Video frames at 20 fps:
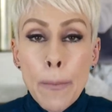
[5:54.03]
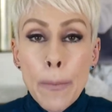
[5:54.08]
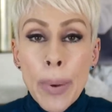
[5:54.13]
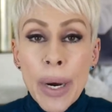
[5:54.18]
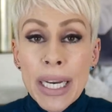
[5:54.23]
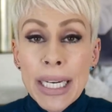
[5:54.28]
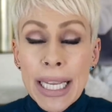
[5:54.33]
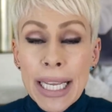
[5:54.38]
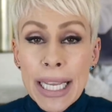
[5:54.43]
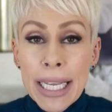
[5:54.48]

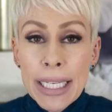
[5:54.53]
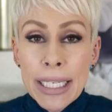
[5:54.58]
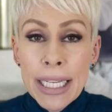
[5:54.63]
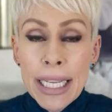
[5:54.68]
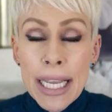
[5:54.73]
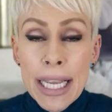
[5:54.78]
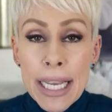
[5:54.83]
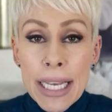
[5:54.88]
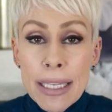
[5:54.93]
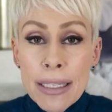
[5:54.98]
But in
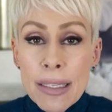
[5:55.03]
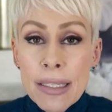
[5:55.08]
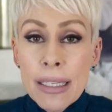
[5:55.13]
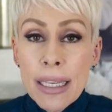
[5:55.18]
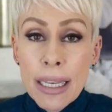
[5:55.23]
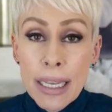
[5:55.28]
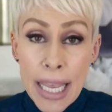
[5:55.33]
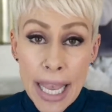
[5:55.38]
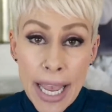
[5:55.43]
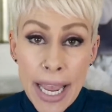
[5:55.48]

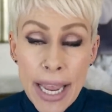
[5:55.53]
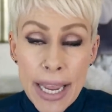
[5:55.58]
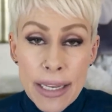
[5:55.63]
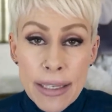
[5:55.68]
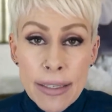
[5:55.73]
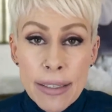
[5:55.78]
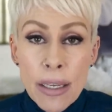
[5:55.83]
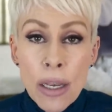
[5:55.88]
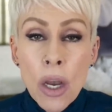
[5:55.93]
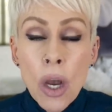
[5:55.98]
his
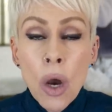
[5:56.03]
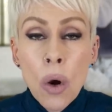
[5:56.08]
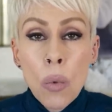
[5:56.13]
case,